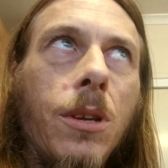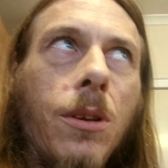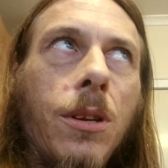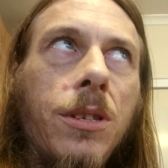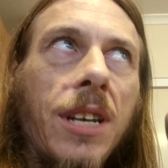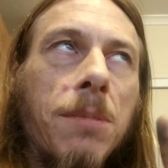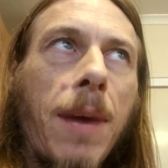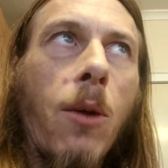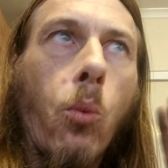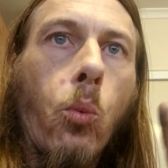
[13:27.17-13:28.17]
doesn't
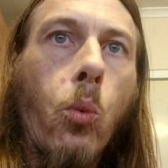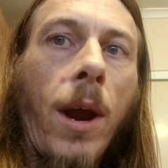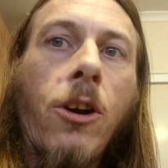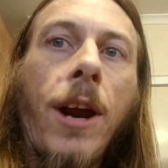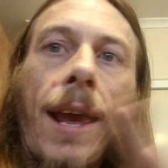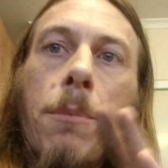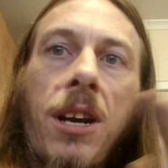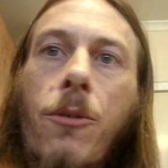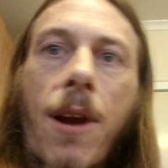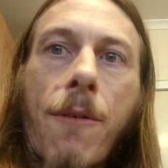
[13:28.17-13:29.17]
matter where I am in
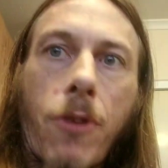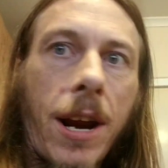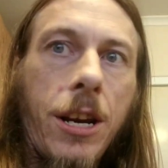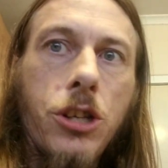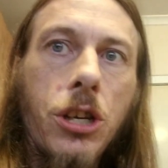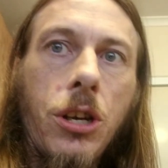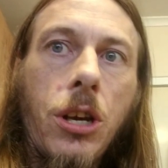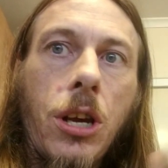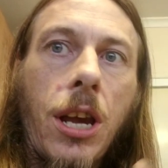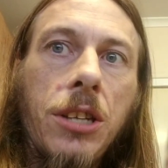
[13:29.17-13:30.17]
the rev range,
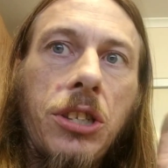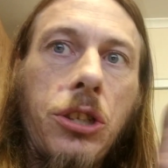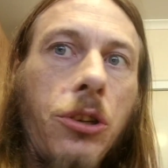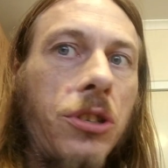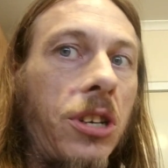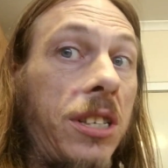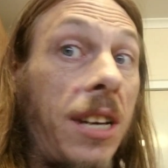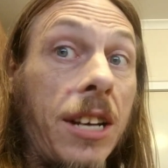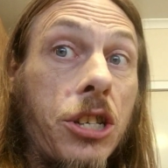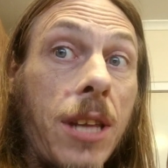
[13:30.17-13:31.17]
as soon as I
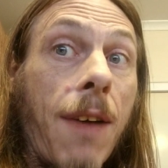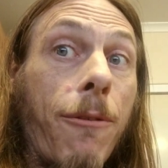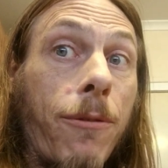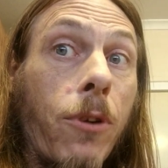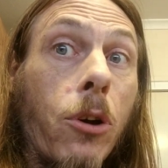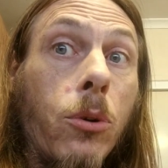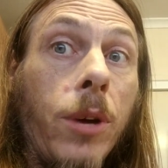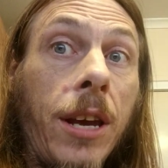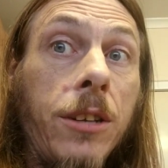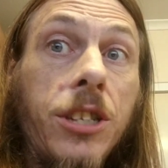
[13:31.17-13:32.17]
touch that throttle,
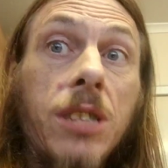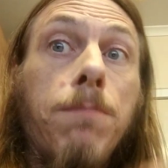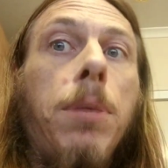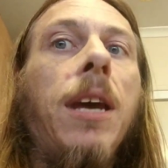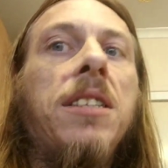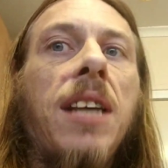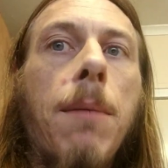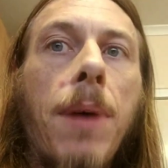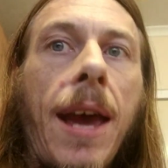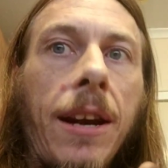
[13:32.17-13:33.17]
it just picks
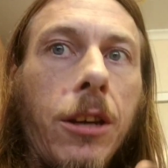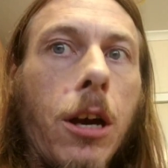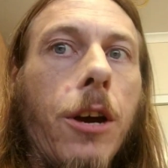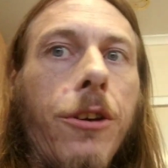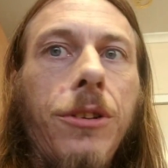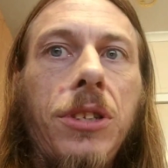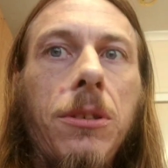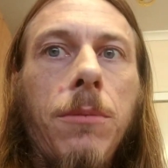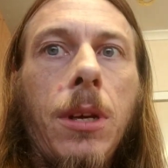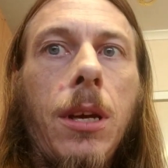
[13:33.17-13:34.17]
up and goes.